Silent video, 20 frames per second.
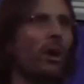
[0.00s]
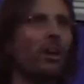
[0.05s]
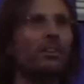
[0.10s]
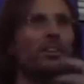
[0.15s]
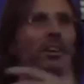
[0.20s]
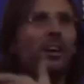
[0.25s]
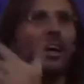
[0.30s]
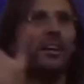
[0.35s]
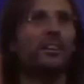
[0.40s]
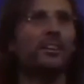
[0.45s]

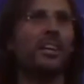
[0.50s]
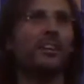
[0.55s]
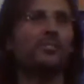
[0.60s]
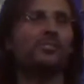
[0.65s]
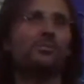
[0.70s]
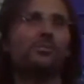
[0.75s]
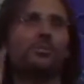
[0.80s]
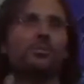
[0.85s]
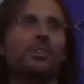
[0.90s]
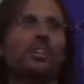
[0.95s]
What light
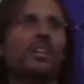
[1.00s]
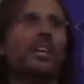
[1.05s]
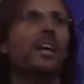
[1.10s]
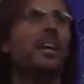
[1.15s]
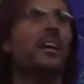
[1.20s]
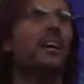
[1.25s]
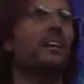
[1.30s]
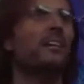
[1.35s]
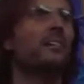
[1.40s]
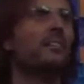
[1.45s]
gets through it
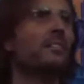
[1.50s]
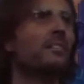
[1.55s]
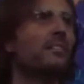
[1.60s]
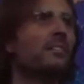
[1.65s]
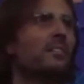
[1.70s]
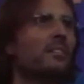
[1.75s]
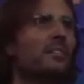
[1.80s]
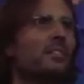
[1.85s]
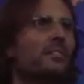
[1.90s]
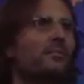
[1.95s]
now?
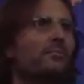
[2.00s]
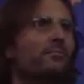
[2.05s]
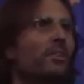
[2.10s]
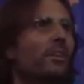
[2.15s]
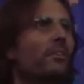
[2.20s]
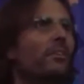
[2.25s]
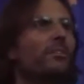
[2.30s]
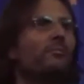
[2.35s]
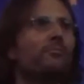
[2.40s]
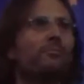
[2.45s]

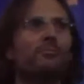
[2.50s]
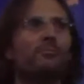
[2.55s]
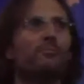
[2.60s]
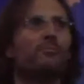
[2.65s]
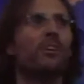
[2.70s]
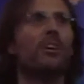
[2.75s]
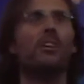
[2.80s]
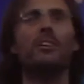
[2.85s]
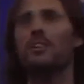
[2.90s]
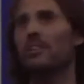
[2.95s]
Very,
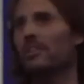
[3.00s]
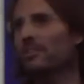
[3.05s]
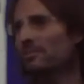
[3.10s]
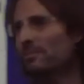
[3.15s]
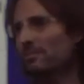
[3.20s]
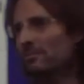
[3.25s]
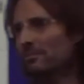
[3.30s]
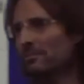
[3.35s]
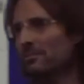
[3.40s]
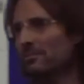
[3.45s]
very
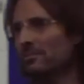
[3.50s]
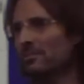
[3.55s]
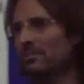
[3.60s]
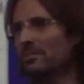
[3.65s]
little.